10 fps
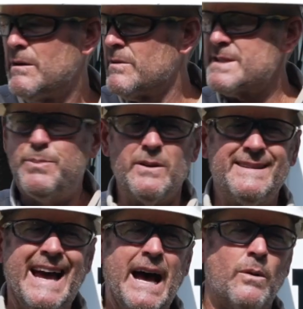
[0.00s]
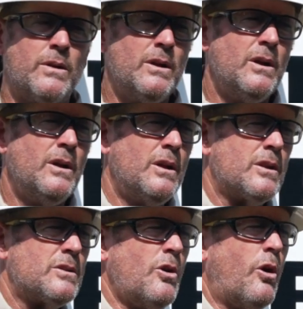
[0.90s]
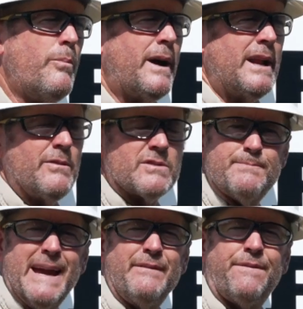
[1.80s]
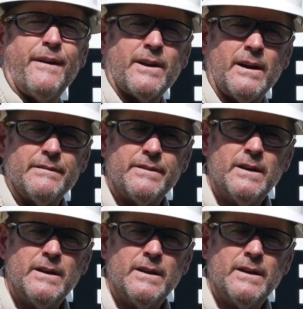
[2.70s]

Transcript: was put down, nobody was made fun of,